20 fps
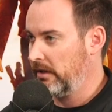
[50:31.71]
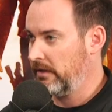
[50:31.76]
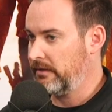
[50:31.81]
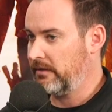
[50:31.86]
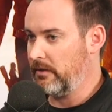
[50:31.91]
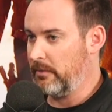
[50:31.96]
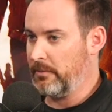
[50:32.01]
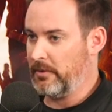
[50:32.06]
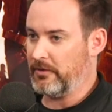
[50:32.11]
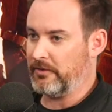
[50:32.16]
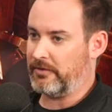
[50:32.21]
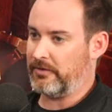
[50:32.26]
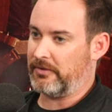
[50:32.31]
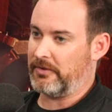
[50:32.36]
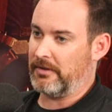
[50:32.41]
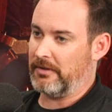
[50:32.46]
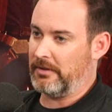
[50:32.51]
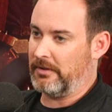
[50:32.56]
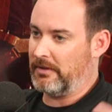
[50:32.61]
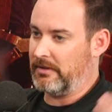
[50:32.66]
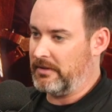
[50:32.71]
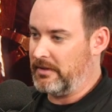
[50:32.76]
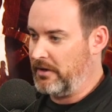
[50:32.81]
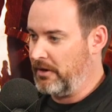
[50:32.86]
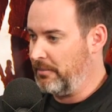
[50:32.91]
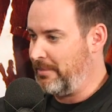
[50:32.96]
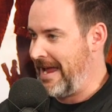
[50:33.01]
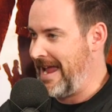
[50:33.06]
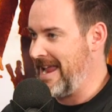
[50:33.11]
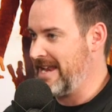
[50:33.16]
It's almost,
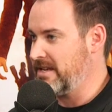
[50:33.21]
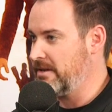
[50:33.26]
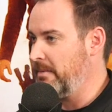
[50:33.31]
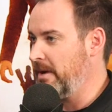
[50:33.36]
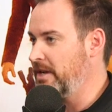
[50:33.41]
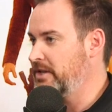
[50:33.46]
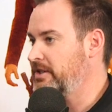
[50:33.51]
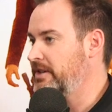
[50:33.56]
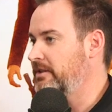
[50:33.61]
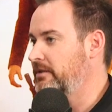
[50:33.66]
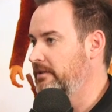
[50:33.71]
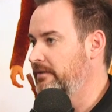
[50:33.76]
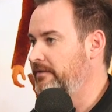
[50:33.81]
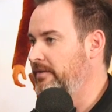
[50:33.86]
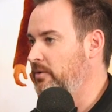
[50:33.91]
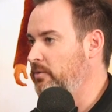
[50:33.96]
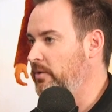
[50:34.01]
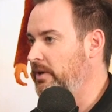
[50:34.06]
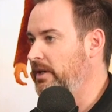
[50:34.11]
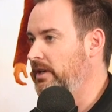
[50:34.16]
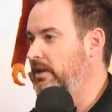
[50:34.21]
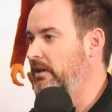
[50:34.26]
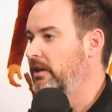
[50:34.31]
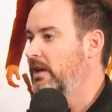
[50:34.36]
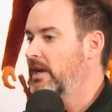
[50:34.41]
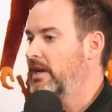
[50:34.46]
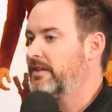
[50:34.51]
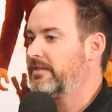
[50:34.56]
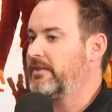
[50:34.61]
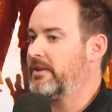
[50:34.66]
pan-dimensional, if you will.
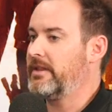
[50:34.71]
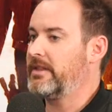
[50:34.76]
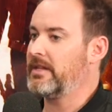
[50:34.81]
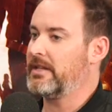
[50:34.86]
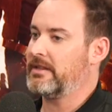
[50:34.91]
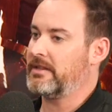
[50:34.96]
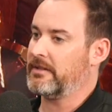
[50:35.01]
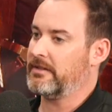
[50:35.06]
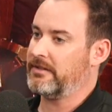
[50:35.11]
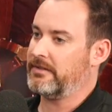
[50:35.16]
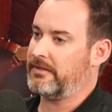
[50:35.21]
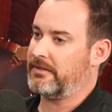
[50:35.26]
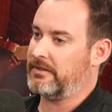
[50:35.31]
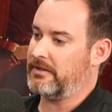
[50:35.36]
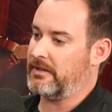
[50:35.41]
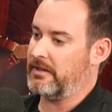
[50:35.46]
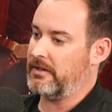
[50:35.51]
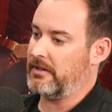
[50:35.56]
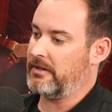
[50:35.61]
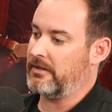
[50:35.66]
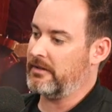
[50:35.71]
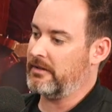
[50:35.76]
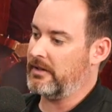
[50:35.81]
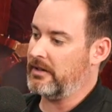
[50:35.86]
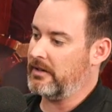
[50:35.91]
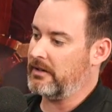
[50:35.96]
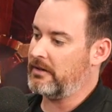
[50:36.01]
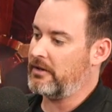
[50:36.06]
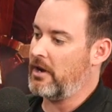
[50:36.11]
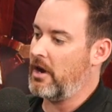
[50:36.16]
So I think
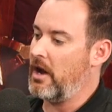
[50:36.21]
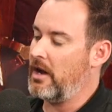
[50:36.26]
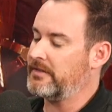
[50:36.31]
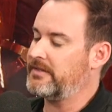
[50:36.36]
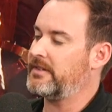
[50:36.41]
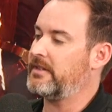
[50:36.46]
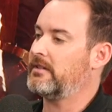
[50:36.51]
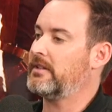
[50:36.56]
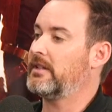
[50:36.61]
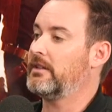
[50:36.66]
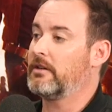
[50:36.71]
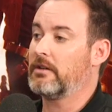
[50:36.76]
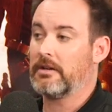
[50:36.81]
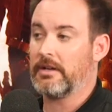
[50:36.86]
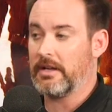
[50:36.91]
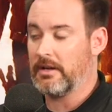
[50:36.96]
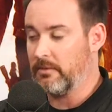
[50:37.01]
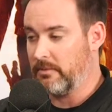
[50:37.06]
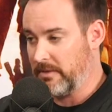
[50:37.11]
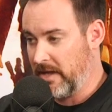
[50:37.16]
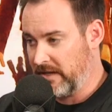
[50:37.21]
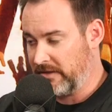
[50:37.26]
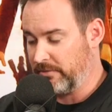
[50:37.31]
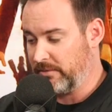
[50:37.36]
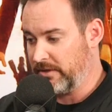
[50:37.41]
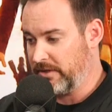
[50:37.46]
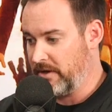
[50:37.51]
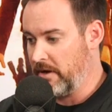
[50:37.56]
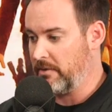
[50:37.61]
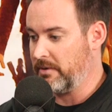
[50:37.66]
they're constantly learning, and that's
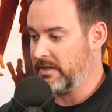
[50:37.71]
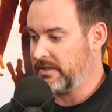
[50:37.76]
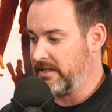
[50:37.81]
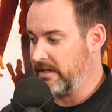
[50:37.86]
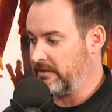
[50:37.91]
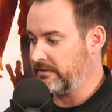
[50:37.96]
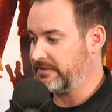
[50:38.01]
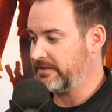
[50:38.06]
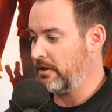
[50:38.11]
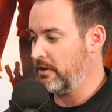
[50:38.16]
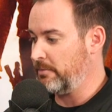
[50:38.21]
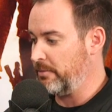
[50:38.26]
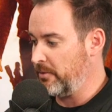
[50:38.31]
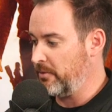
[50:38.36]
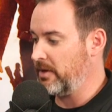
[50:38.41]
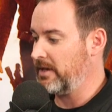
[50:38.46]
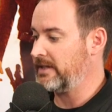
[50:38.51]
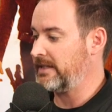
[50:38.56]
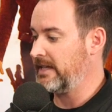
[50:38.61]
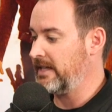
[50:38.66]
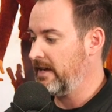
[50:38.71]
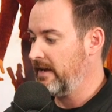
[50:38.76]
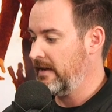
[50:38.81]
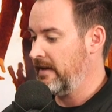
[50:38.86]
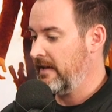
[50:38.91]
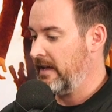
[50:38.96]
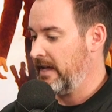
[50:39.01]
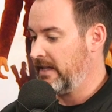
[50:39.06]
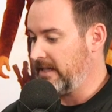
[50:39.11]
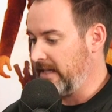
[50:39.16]
what Yoda tells Obi-Wan
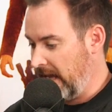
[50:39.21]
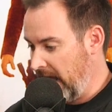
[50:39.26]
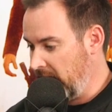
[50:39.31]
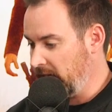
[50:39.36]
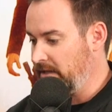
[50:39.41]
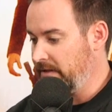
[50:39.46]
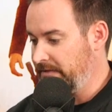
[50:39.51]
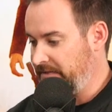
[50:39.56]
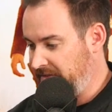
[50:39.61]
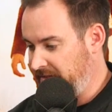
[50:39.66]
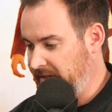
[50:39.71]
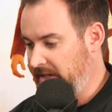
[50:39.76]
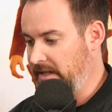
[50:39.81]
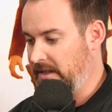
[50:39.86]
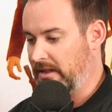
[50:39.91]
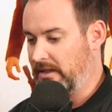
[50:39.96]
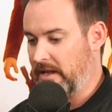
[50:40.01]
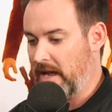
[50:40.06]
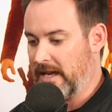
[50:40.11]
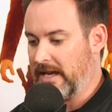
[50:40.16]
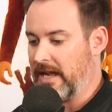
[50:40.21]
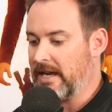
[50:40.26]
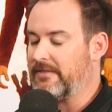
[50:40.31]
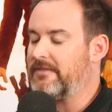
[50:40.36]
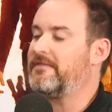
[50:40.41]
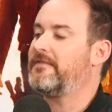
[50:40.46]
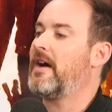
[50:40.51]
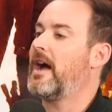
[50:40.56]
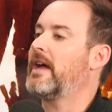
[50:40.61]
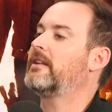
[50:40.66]
at the end of Sith. I got a
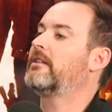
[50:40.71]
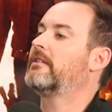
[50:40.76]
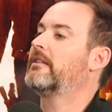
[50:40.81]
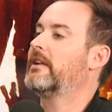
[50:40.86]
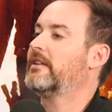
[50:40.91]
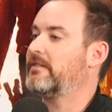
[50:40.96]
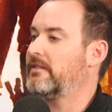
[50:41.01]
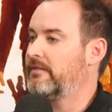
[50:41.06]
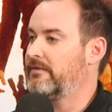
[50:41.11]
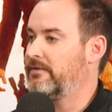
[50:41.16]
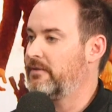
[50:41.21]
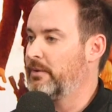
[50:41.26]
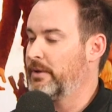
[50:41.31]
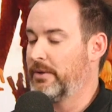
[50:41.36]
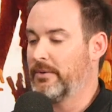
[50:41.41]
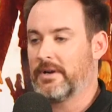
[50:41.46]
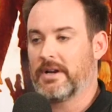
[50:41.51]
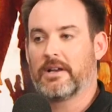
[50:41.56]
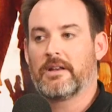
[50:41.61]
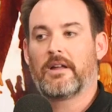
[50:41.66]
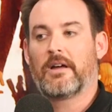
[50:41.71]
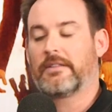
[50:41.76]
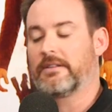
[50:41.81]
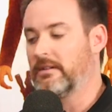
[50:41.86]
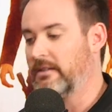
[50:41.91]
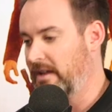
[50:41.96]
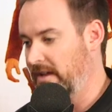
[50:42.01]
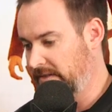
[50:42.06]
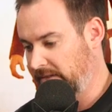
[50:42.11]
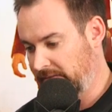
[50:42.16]
final lesson for you and
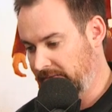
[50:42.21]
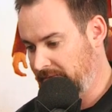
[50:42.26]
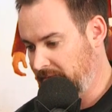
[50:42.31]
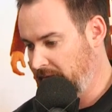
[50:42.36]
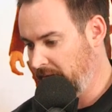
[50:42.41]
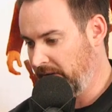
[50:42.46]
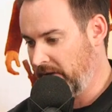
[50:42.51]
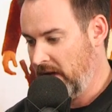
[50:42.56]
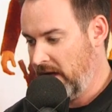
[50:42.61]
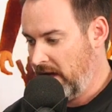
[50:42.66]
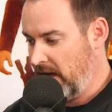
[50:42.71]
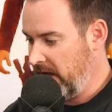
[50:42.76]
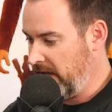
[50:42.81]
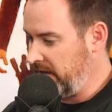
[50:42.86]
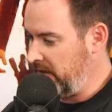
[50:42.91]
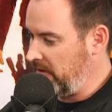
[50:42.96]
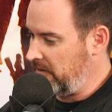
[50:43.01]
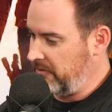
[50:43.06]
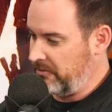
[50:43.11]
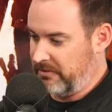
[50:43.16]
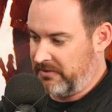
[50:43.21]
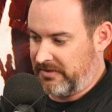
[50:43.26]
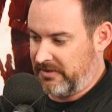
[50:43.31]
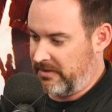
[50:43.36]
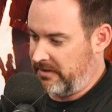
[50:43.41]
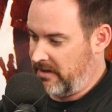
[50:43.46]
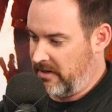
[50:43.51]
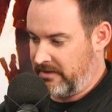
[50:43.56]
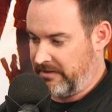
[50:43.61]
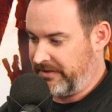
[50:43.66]
another lesson for you. I think Luke's
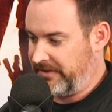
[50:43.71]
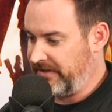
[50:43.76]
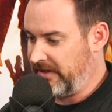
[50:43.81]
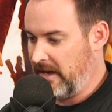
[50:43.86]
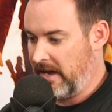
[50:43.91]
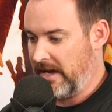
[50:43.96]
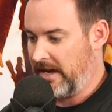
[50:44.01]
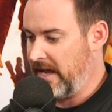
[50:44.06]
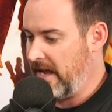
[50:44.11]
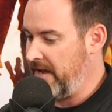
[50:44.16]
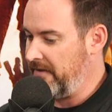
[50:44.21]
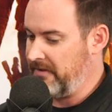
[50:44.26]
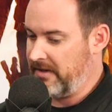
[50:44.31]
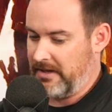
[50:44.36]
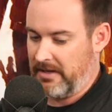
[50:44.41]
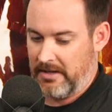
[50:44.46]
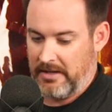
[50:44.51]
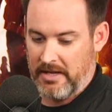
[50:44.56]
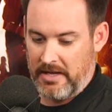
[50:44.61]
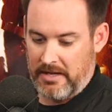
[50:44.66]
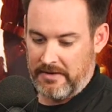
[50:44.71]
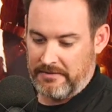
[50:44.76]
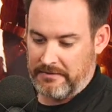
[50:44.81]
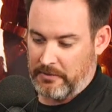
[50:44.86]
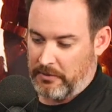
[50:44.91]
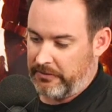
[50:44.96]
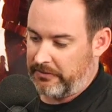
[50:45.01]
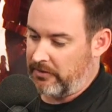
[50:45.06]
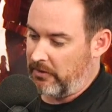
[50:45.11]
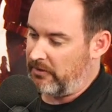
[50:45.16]
on the other side having a
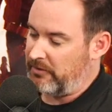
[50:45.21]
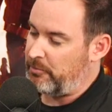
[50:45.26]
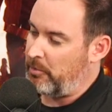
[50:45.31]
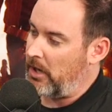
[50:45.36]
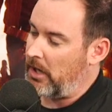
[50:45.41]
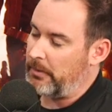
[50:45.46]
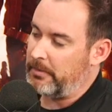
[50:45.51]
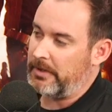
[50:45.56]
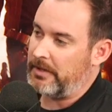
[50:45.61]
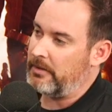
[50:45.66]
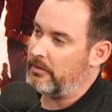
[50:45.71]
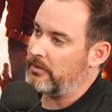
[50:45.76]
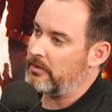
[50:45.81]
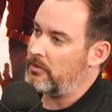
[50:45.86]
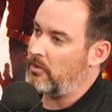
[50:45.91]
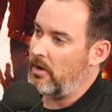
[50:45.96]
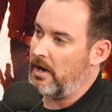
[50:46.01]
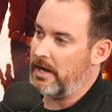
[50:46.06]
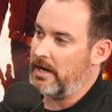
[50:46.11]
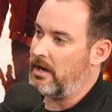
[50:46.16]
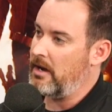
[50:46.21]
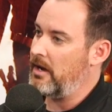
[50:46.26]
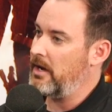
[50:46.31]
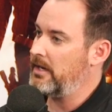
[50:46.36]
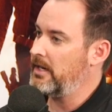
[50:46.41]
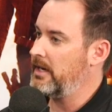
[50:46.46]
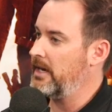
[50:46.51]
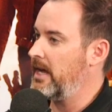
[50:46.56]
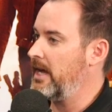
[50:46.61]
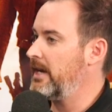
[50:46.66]
Force Ghost barbecue with
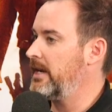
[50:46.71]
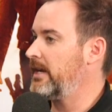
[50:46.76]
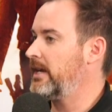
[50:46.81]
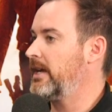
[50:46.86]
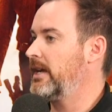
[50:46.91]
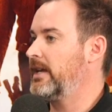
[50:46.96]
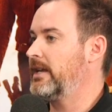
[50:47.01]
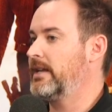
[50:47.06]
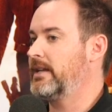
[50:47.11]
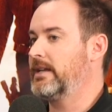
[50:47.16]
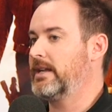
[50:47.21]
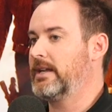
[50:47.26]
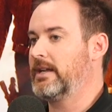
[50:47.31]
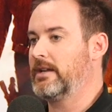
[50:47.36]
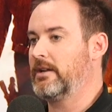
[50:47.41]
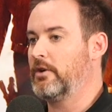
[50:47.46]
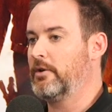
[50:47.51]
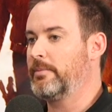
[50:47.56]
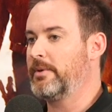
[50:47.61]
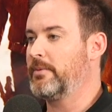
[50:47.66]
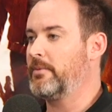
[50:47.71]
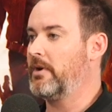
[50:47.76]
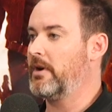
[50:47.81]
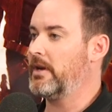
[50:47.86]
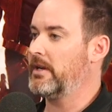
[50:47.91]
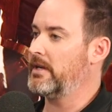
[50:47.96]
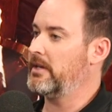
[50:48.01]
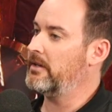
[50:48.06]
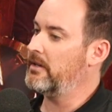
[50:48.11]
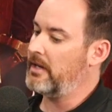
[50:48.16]
Qui-Gon and Anakin and
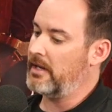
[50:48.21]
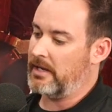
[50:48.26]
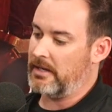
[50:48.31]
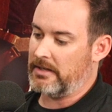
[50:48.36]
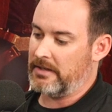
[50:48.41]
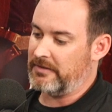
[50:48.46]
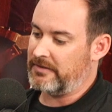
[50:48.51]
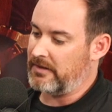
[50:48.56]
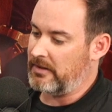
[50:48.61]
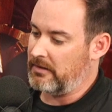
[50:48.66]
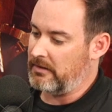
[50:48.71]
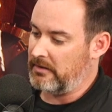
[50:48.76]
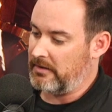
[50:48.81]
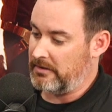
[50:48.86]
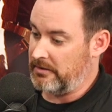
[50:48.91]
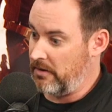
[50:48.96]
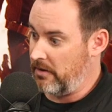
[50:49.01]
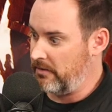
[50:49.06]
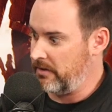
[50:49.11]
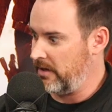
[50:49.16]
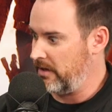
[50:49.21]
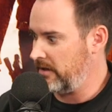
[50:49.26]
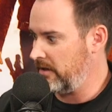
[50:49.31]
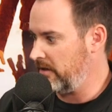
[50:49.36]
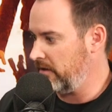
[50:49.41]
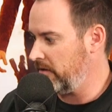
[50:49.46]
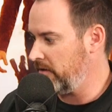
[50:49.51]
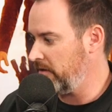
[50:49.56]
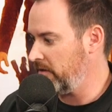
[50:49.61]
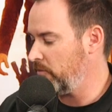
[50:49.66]
Obi-Wan, and Yoda, and
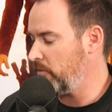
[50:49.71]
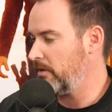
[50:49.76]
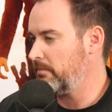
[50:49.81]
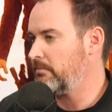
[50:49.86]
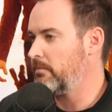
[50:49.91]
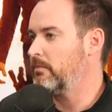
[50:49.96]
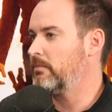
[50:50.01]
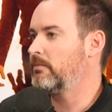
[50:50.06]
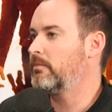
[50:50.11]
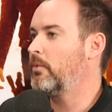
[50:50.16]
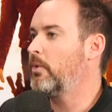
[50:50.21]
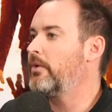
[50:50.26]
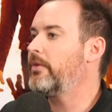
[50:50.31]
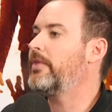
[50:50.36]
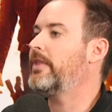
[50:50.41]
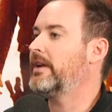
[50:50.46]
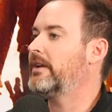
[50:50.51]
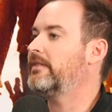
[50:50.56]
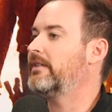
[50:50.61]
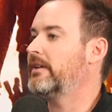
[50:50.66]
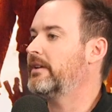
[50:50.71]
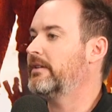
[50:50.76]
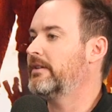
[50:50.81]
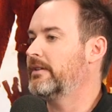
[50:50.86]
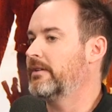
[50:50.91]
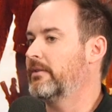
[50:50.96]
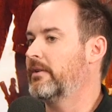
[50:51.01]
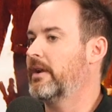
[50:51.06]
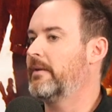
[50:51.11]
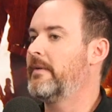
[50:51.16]
gonna learn what more things he could
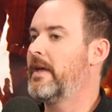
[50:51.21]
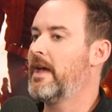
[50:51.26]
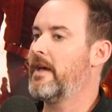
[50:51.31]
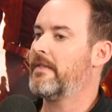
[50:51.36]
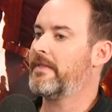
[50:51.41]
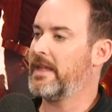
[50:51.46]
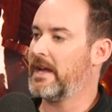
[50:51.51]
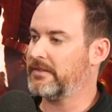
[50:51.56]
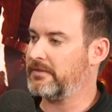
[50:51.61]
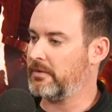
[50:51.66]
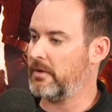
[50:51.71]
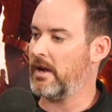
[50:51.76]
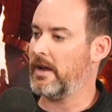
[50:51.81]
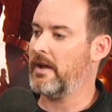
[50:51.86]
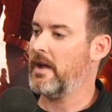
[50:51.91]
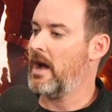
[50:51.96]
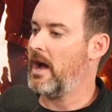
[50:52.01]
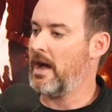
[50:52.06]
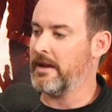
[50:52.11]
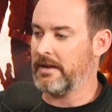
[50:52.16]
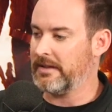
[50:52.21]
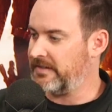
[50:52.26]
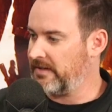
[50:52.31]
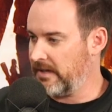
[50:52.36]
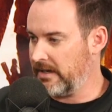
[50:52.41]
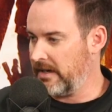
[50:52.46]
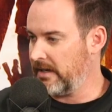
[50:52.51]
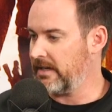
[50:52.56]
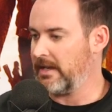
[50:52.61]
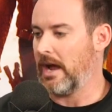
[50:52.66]
do. That's why I'm not
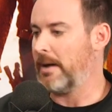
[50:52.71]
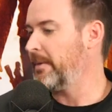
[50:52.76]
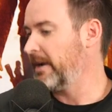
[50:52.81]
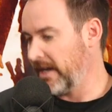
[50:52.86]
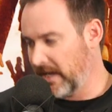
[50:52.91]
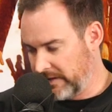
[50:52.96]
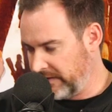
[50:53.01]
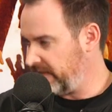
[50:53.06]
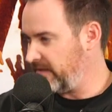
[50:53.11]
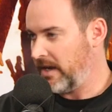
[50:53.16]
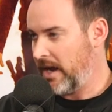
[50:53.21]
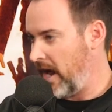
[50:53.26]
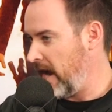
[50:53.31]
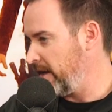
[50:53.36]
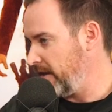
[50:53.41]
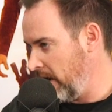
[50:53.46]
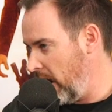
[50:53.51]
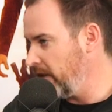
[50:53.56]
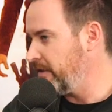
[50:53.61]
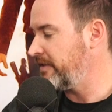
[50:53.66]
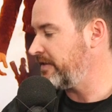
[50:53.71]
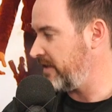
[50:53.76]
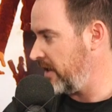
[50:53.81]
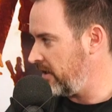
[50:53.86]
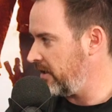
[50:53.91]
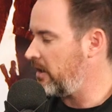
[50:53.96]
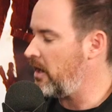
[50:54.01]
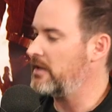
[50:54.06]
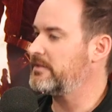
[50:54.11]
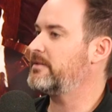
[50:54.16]
saying I'm against I
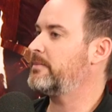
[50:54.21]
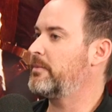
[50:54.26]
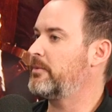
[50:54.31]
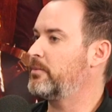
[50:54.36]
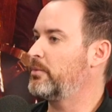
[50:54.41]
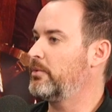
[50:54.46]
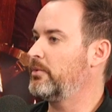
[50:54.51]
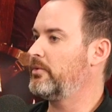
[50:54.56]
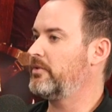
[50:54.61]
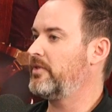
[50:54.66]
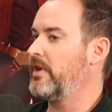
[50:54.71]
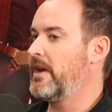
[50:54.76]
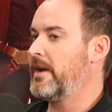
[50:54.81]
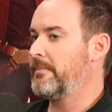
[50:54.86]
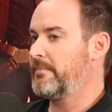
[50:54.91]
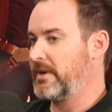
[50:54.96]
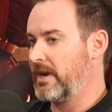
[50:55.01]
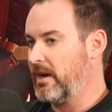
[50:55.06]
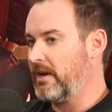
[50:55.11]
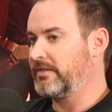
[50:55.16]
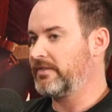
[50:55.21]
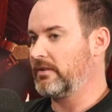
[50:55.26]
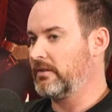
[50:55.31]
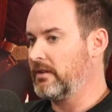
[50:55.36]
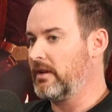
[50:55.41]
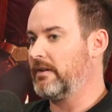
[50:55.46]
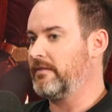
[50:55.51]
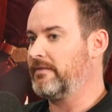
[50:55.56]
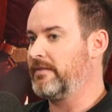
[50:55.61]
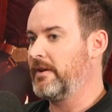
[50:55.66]
understand the concept of rules, but I also
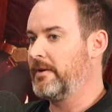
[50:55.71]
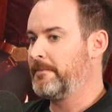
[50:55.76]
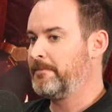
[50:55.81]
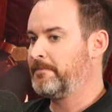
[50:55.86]
love.